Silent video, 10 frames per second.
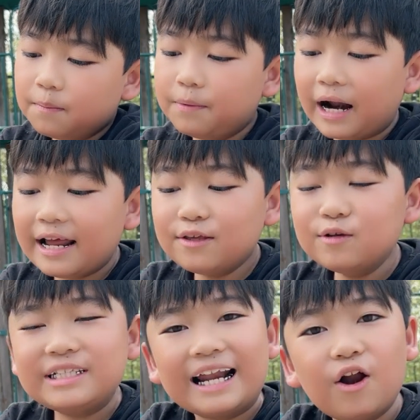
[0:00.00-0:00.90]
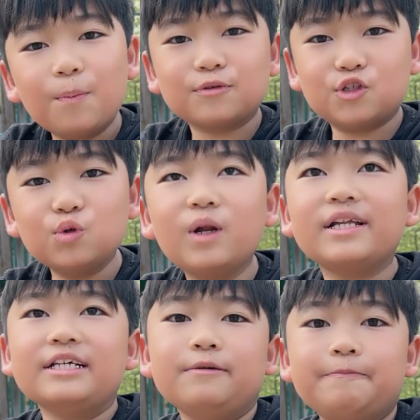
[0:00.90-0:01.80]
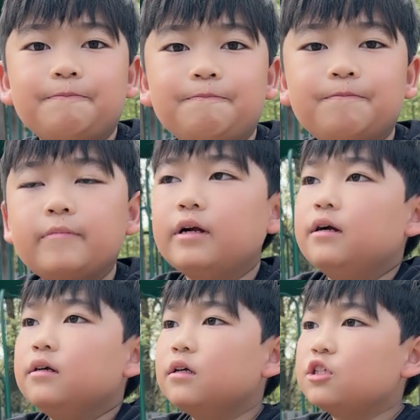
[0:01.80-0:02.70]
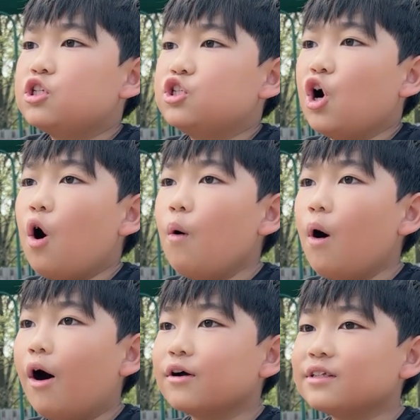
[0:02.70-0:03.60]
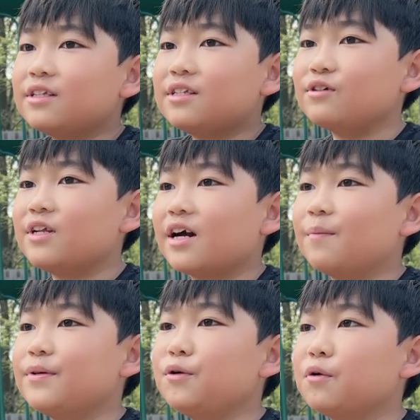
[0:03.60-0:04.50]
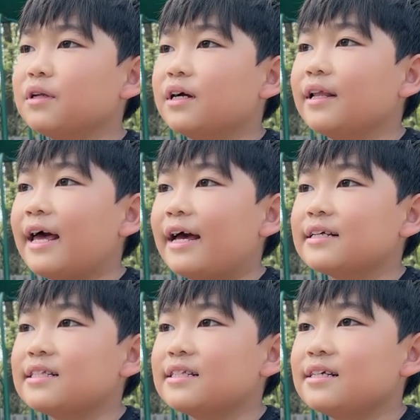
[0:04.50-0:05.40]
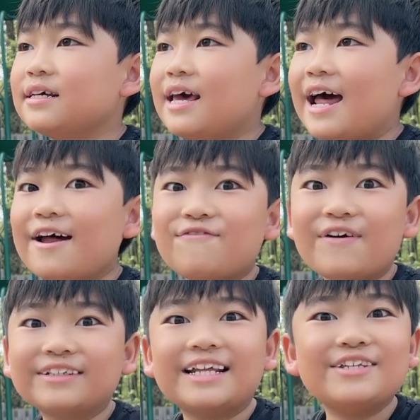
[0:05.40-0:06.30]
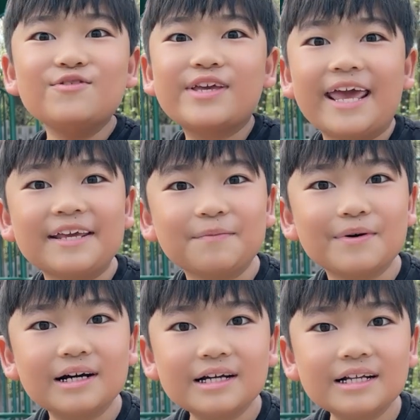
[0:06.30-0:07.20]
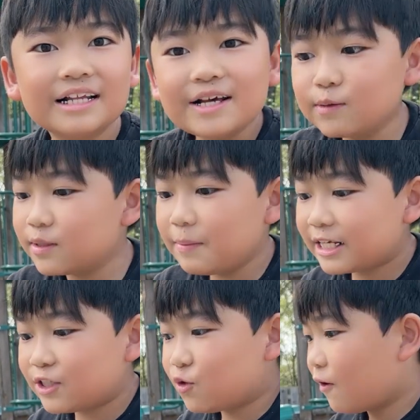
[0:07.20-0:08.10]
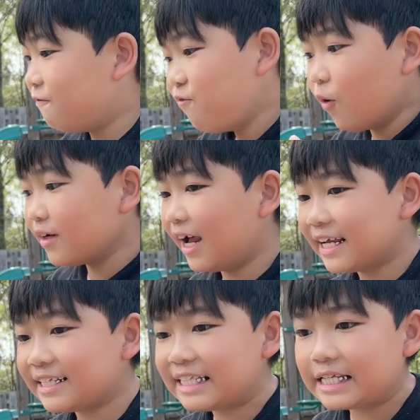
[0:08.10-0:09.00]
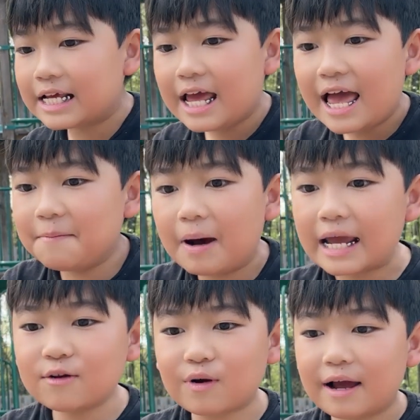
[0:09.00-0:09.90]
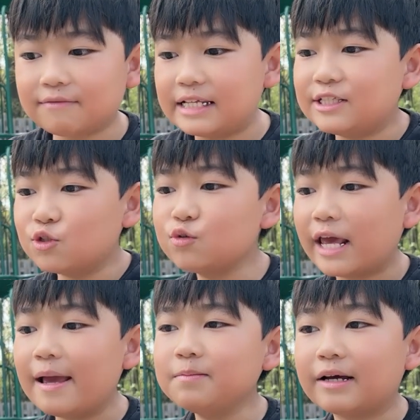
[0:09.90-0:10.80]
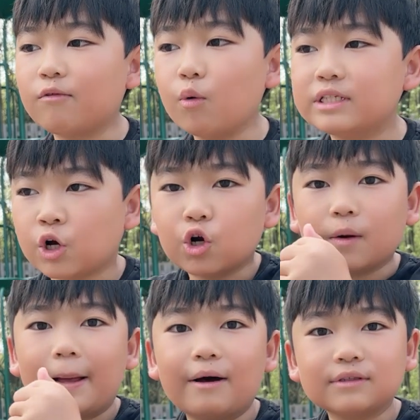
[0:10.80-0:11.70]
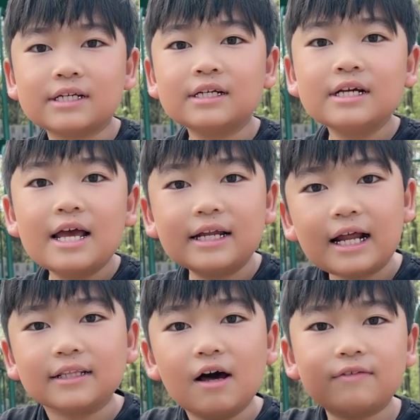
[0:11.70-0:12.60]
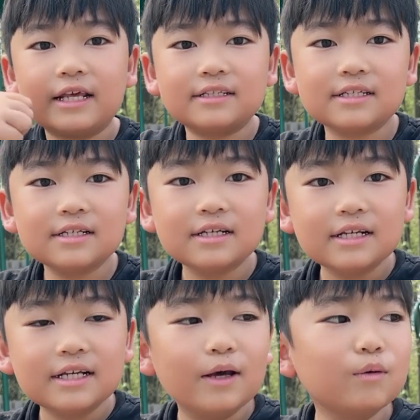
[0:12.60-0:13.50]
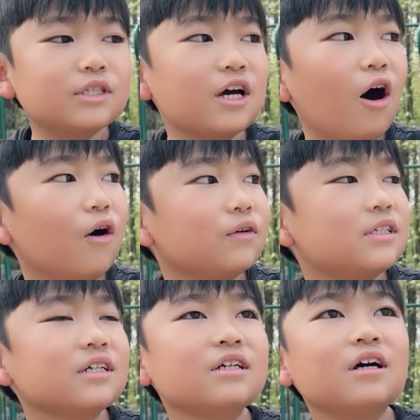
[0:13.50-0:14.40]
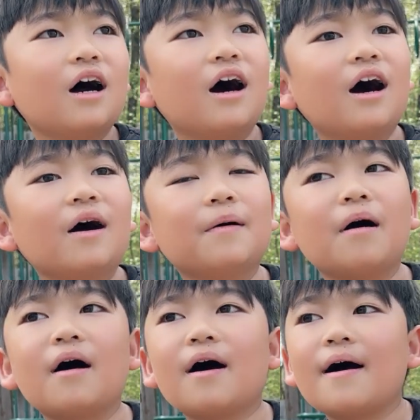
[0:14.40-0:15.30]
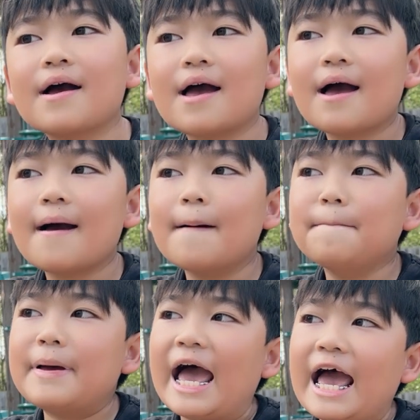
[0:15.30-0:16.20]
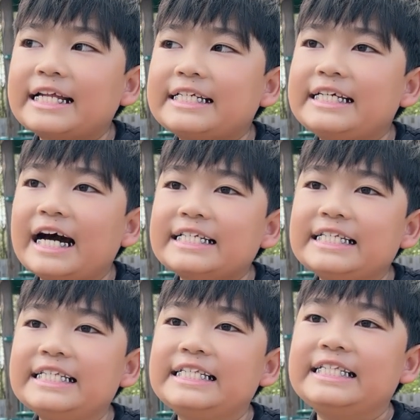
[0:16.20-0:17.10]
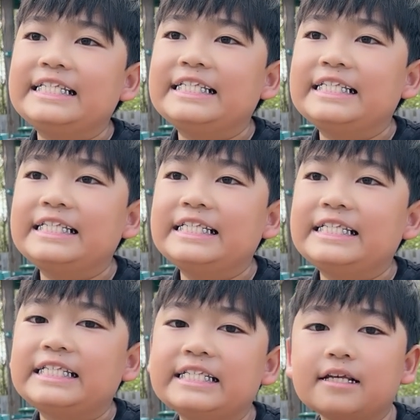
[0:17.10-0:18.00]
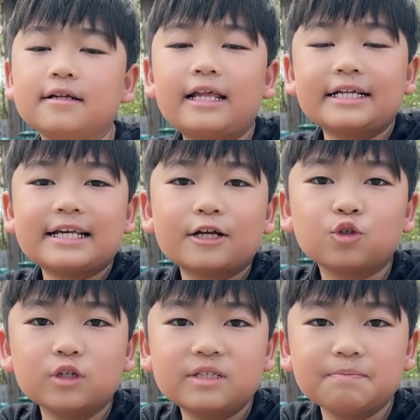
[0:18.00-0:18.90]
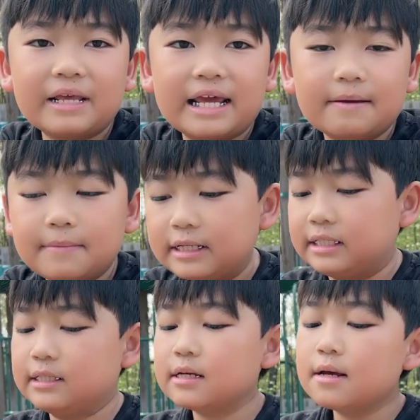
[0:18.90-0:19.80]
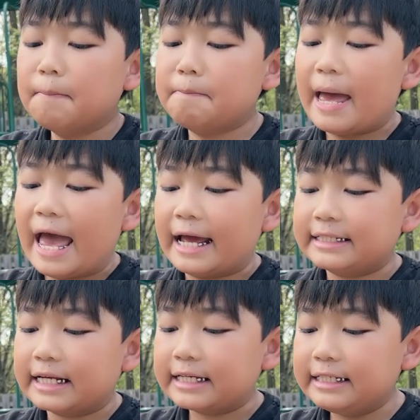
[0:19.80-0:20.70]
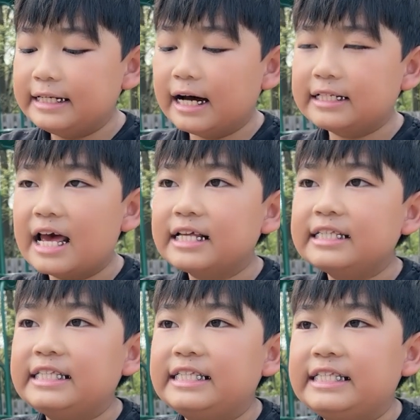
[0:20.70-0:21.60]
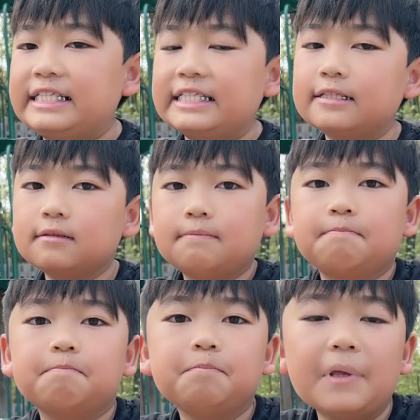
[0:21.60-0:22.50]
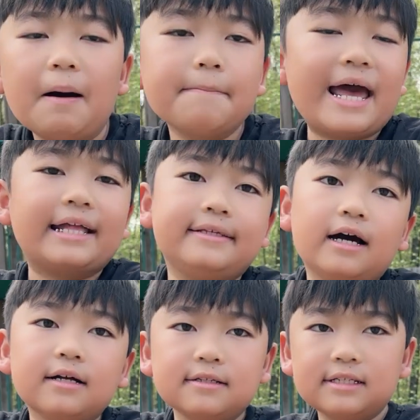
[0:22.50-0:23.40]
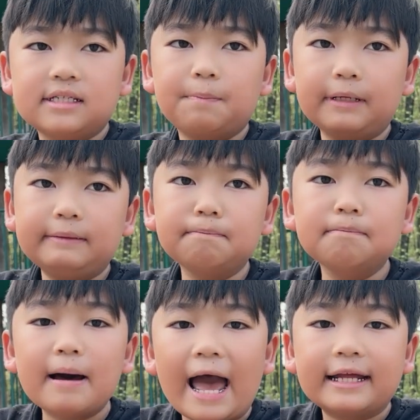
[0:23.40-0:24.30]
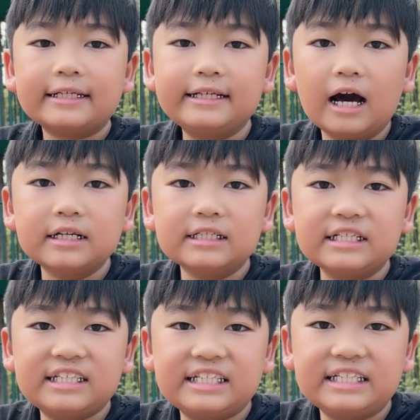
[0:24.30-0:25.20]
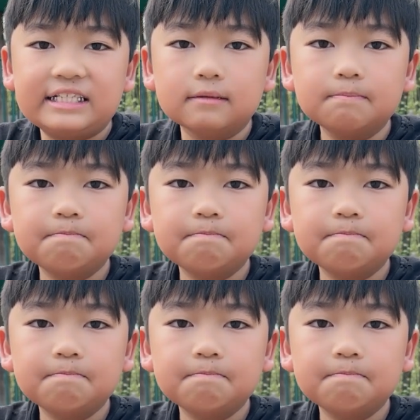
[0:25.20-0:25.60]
But I used that opportunity to go onto the computer in class, and I found a new game. It was a mixture of Fortnite and Minecraft, these two games I've always heard about, and I loved it. It was called Mad Guns. That's actually its name. It's Mad Guns. Not Mad Guns, but Mad Guns.